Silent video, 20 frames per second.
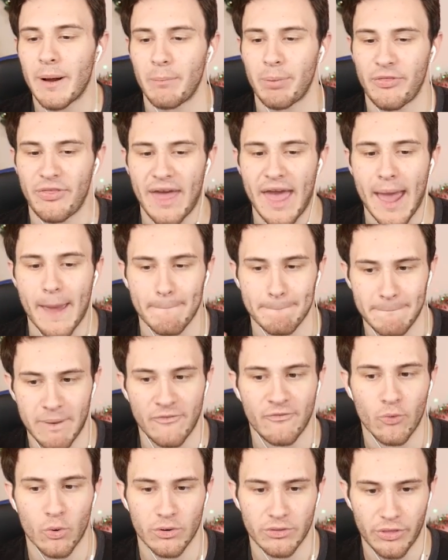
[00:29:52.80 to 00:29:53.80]
up that
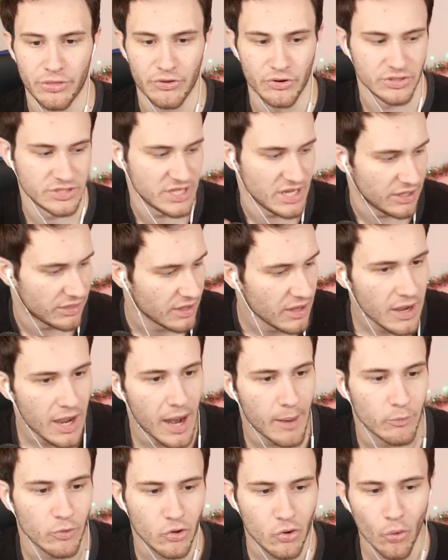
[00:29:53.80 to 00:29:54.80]
before the 13th.
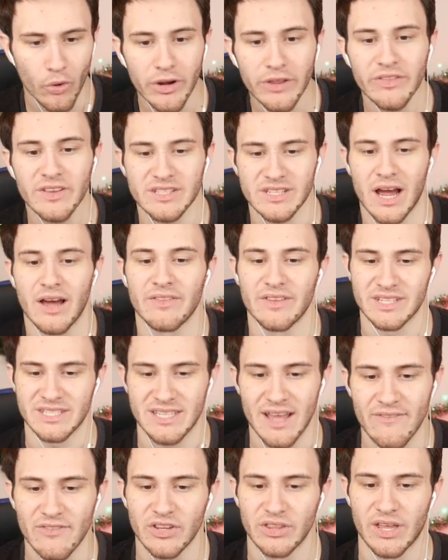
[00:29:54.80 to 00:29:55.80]
I'm recording this on the
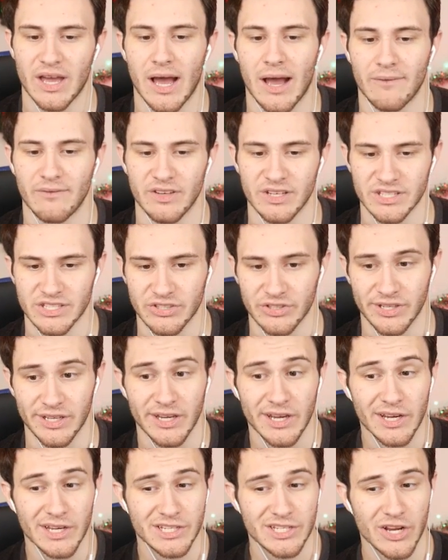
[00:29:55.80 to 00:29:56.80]
7th, obviously.
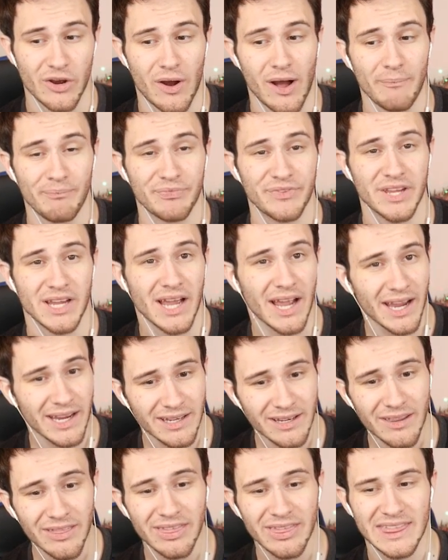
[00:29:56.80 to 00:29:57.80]
So I'm
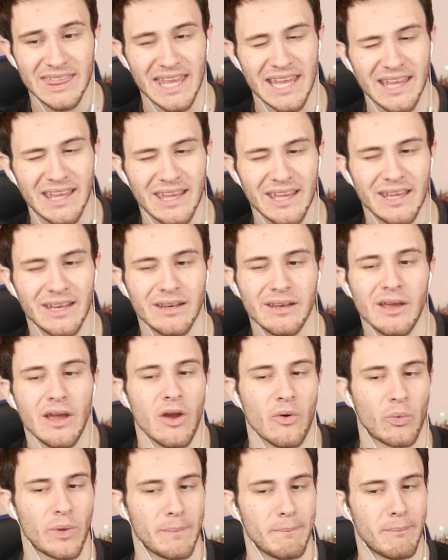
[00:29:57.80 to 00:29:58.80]
kind of thinking
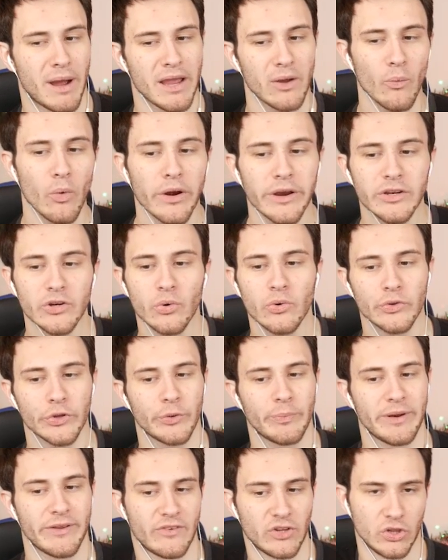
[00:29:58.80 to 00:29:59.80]
we might want to do a
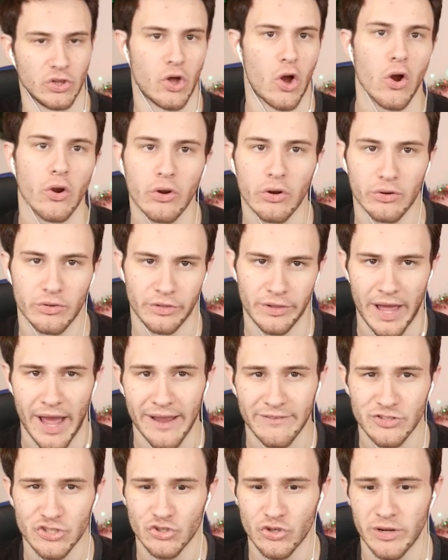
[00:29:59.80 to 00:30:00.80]
little bit of a longer
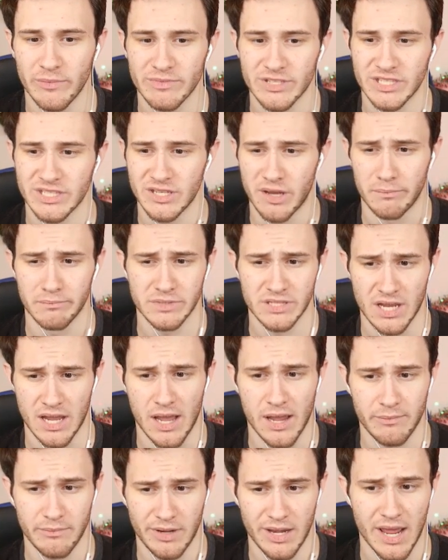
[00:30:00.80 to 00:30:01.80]
live stream
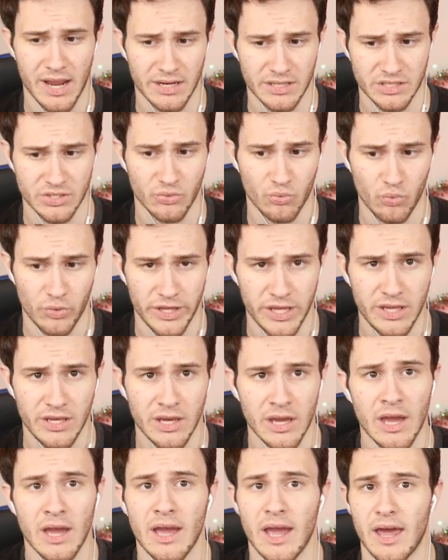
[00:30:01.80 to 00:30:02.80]
sometime next week
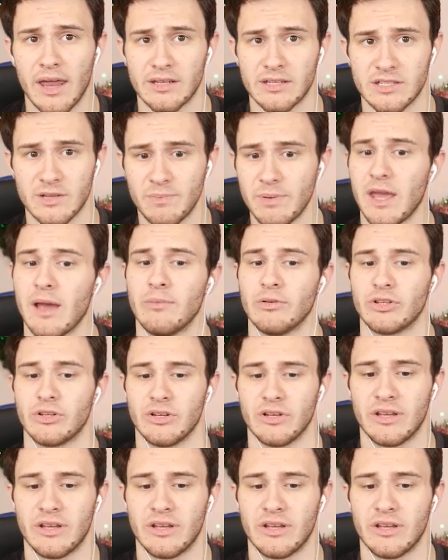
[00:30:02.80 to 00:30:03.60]
to be able to